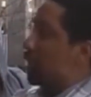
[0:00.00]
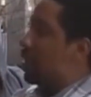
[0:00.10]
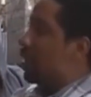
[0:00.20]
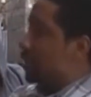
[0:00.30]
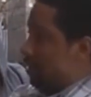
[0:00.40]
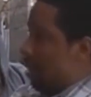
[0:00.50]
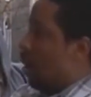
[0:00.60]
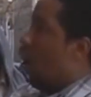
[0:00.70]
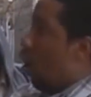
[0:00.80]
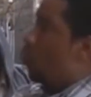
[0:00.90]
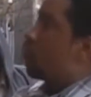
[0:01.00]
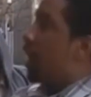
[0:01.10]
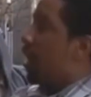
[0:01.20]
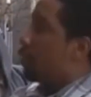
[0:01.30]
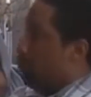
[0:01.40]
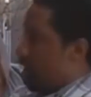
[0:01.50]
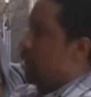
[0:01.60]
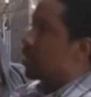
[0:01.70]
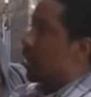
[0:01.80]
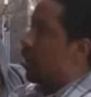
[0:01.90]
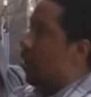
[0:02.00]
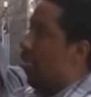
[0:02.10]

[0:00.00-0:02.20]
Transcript: to this whole thing 3 years ago.